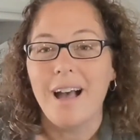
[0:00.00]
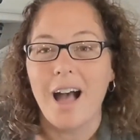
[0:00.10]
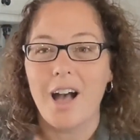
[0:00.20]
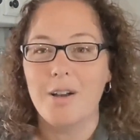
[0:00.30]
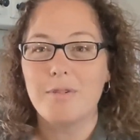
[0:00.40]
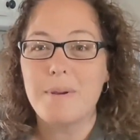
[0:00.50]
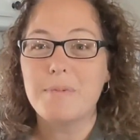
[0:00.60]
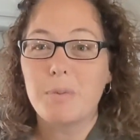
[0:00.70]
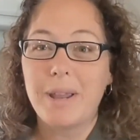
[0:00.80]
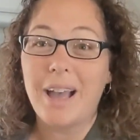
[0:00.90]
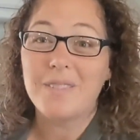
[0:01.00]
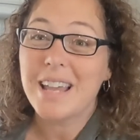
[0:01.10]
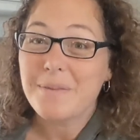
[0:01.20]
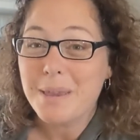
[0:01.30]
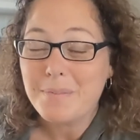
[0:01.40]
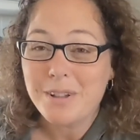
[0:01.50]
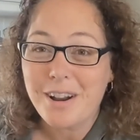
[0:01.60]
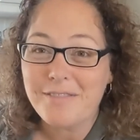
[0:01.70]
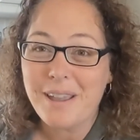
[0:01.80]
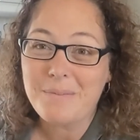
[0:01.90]
Remember, we have 10 people in
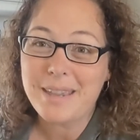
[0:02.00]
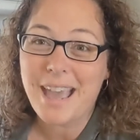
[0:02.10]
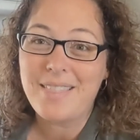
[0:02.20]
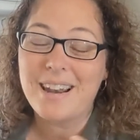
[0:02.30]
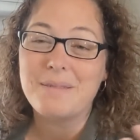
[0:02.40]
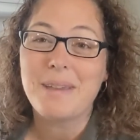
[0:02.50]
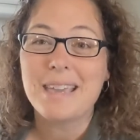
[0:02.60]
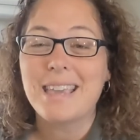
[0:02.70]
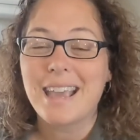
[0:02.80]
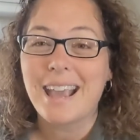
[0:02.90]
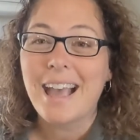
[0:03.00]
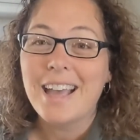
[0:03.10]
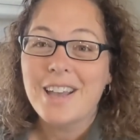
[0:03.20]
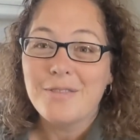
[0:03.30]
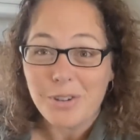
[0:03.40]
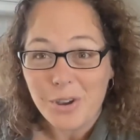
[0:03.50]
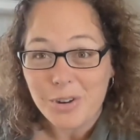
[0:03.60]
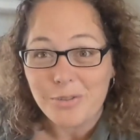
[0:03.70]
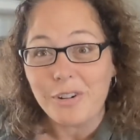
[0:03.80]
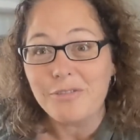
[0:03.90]
our family, and then I'm making
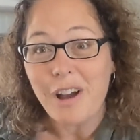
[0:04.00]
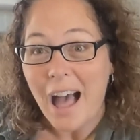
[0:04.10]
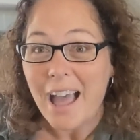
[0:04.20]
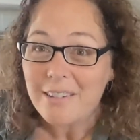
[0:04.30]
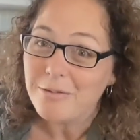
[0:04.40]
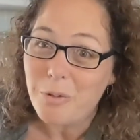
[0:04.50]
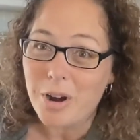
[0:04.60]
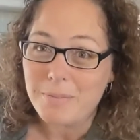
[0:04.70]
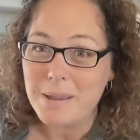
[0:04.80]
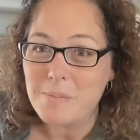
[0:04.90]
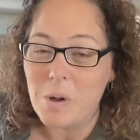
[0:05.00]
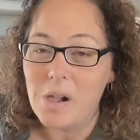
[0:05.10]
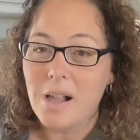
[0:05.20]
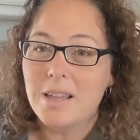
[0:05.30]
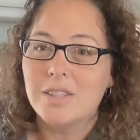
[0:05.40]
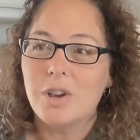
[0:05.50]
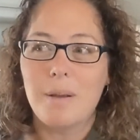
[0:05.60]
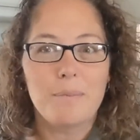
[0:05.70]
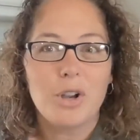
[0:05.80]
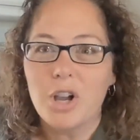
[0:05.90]
food for 5 more people. So
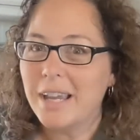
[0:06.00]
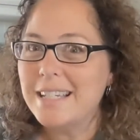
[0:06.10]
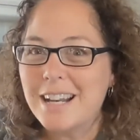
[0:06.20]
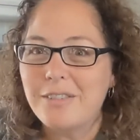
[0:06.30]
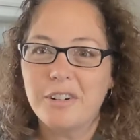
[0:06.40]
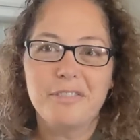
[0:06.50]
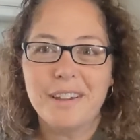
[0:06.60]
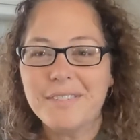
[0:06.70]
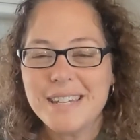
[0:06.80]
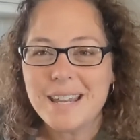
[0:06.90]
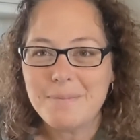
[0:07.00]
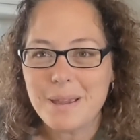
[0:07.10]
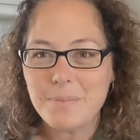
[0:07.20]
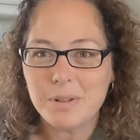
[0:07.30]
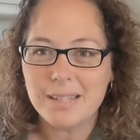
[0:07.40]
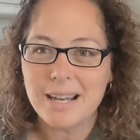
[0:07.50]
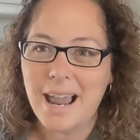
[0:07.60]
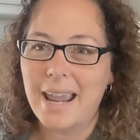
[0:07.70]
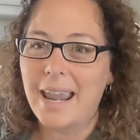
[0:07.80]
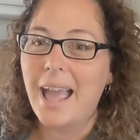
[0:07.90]
I'm cooking dinner for 15 people
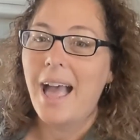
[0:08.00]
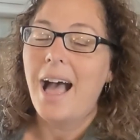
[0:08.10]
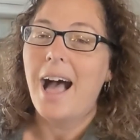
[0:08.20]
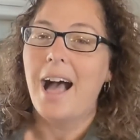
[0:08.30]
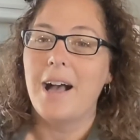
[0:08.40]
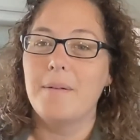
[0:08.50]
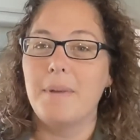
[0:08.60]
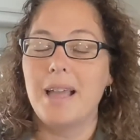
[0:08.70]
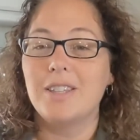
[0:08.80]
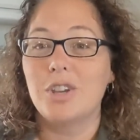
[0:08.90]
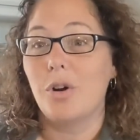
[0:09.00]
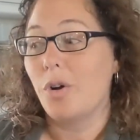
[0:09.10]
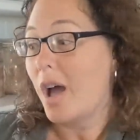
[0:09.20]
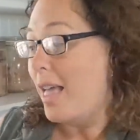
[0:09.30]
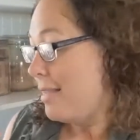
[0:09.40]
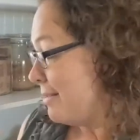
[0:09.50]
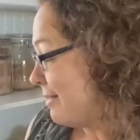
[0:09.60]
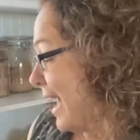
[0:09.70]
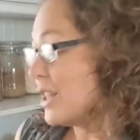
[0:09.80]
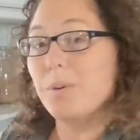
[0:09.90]
tonight. And so
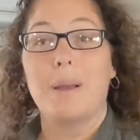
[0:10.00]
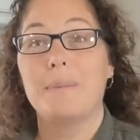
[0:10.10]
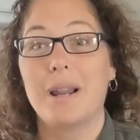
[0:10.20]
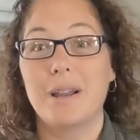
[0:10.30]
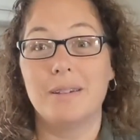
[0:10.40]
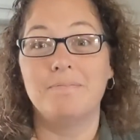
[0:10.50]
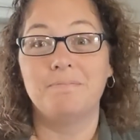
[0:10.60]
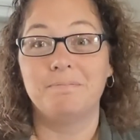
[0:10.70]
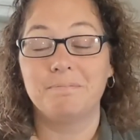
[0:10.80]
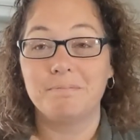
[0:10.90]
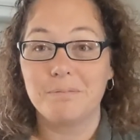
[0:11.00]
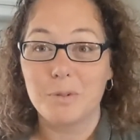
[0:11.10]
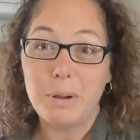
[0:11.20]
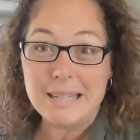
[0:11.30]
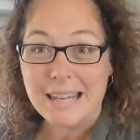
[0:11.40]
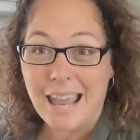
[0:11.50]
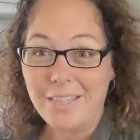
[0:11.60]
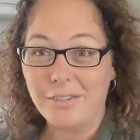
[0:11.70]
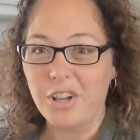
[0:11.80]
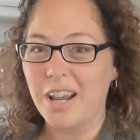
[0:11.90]
that's what I'm gonna put
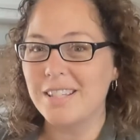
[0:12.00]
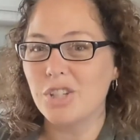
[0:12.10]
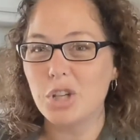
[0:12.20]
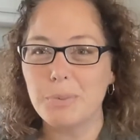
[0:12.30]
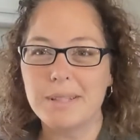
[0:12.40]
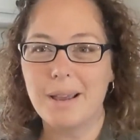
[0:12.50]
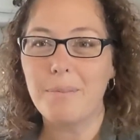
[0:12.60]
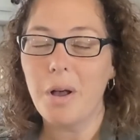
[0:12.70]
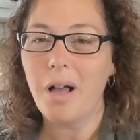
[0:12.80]
together for you guys. It's super simple.